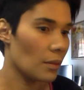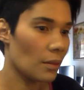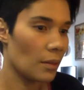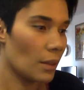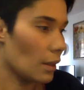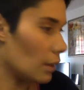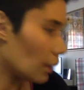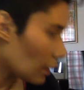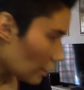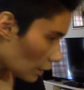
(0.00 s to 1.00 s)
Okay,
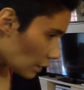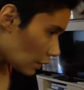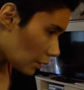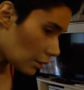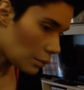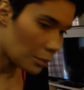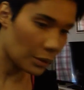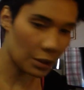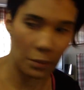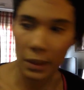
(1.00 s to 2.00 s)
now I need another
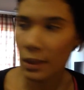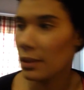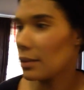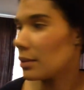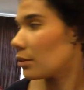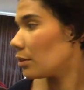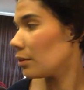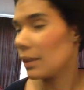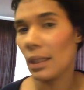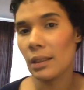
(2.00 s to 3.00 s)
brush because it's too
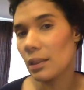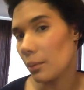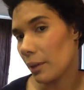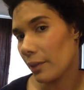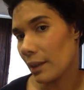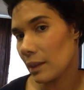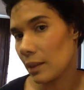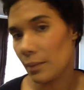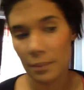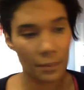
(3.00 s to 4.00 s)
intense on my face,
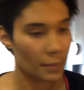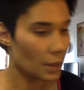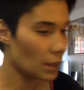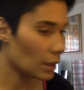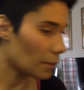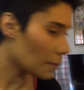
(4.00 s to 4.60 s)
isn't it?